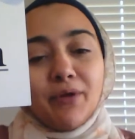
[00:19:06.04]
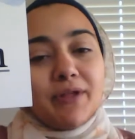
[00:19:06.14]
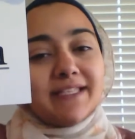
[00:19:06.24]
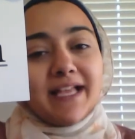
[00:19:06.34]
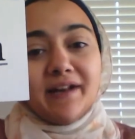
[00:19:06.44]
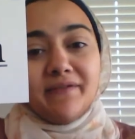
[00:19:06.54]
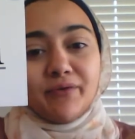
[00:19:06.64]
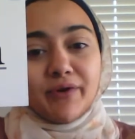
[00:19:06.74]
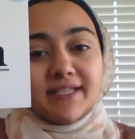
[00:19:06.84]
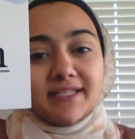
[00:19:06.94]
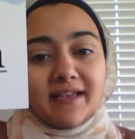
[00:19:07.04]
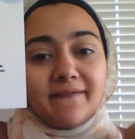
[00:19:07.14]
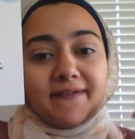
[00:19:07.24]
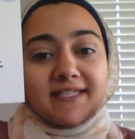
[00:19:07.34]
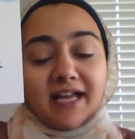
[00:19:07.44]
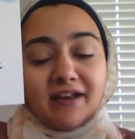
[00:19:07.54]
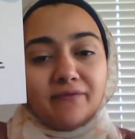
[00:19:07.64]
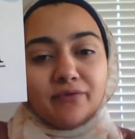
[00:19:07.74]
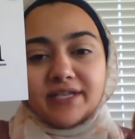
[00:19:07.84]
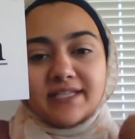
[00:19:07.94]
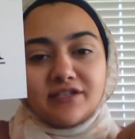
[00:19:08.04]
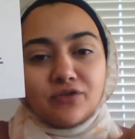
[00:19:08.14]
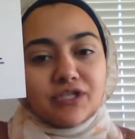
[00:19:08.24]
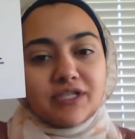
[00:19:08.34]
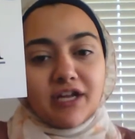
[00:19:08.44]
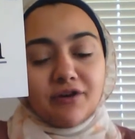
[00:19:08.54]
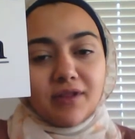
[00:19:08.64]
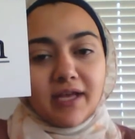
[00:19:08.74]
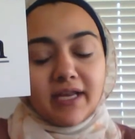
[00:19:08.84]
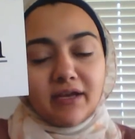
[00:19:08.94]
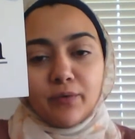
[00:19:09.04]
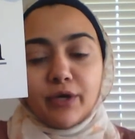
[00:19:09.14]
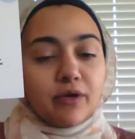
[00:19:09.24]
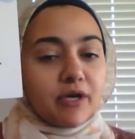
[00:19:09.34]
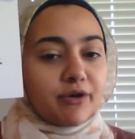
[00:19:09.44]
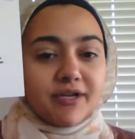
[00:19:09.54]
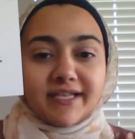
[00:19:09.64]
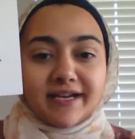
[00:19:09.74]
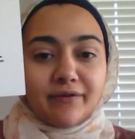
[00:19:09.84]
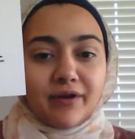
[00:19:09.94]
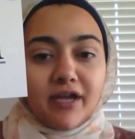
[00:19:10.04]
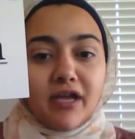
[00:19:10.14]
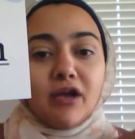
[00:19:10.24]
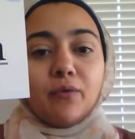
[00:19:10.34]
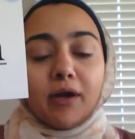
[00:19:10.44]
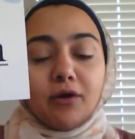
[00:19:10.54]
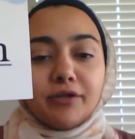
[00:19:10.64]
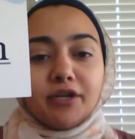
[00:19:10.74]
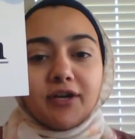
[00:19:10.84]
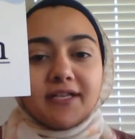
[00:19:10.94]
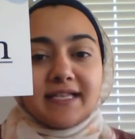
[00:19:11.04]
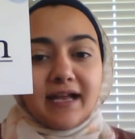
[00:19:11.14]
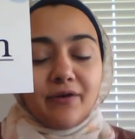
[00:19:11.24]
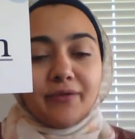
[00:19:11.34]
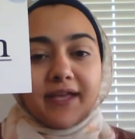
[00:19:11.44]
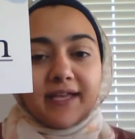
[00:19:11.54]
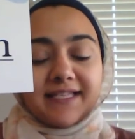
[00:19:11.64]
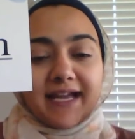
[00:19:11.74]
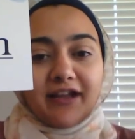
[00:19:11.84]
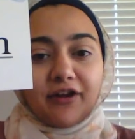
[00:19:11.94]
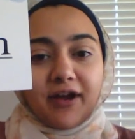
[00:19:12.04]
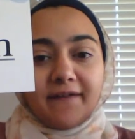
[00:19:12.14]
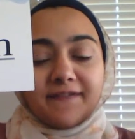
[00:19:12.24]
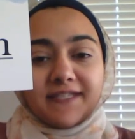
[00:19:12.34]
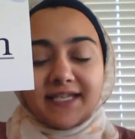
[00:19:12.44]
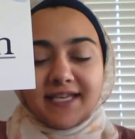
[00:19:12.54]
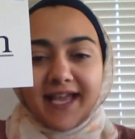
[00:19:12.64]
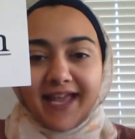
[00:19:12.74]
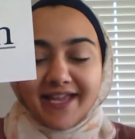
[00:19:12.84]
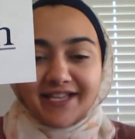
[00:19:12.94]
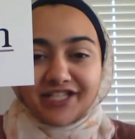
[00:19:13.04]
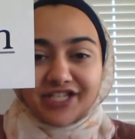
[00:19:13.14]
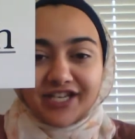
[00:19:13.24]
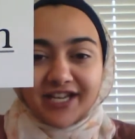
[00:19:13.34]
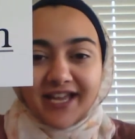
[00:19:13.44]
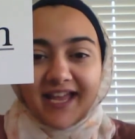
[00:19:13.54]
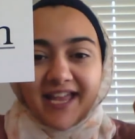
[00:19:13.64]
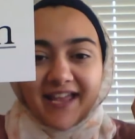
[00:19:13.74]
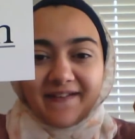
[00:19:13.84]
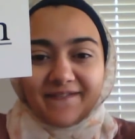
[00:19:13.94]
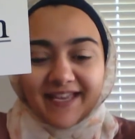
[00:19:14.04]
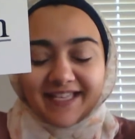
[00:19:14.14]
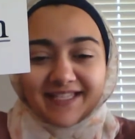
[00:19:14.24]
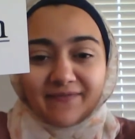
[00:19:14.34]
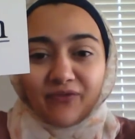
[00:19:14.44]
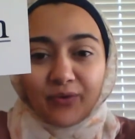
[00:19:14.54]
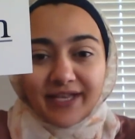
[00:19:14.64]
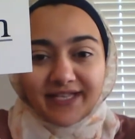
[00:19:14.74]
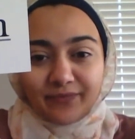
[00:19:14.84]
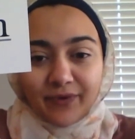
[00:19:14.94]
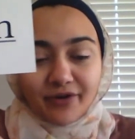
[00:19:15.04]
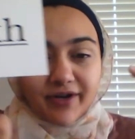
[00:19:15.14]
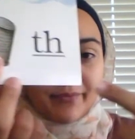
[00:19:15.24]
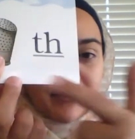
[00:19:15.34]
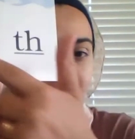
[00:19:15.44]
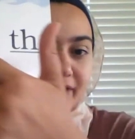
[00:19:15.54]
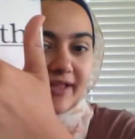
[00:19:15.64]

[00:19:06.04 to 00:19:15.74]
is unvoiced. If it's unvoiced, you just underline it. We do not cross it out. We only cross out the diagraph TH if it's voiced. We put a line